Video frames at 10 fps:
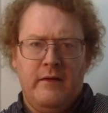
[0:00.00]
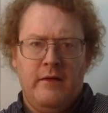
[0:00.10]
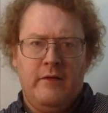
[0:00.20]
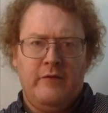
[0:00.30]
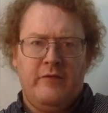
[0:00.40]

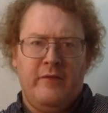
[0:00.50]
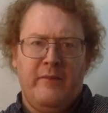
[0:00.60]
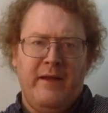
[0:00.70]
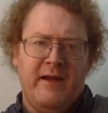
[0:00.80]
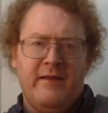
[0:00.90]
she
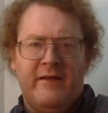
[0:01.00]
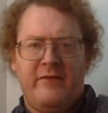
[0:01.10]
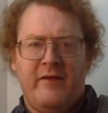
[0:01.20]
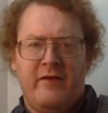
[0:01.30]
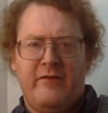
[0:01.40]
immediately
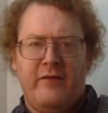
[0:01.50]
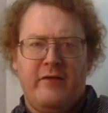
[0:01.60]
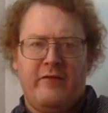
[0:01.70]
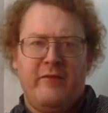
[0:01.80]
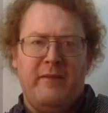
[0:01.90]
says,
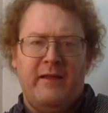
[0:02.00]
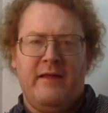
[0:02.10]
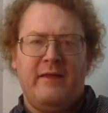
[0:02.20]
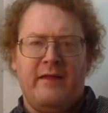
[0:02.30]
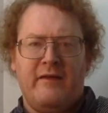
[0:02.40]
she
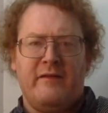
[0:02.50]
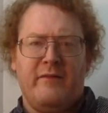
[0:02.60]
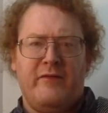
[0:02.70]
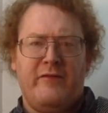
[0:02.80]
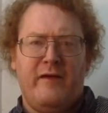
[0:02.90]
immediately thinks of
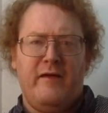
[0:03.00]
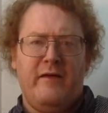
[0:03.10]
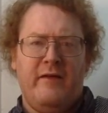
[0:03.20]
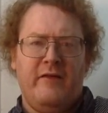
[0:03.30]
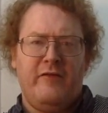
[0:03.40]
her son,
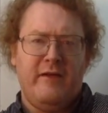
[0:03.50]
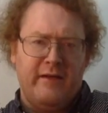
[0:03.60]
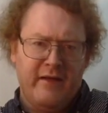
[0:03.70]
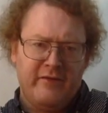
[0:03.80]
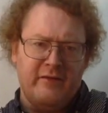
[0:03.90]
and then she
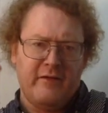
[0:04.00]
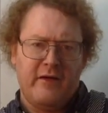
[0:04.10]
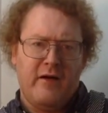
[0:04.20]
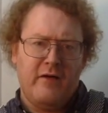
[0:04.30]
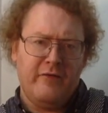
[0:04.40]
gets in her
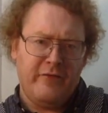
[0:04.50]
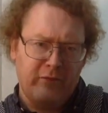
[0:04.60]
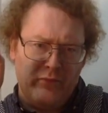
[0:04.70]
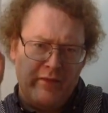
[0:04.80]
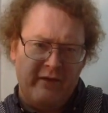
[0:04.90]
car and she
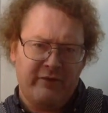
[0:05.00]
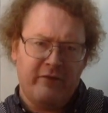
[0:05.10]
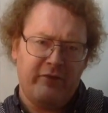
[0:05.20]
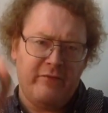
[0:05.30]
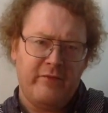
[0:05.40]

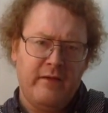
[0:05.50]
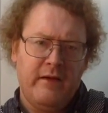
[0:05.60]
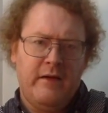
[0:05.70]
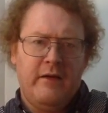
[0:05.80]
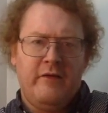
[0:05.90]
races
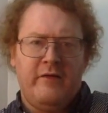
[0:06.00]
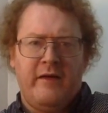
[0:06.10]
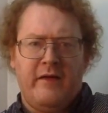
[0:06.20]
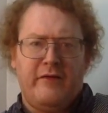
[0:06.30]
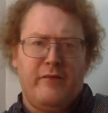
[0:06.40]
to
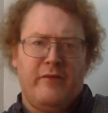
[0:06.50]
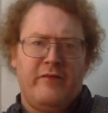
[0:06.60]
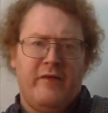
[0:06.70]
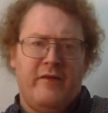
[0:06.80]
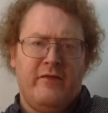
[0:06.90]
get to her
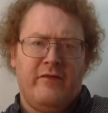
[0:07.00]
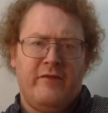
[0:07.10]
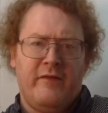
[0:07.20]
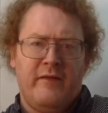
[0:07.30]
son's,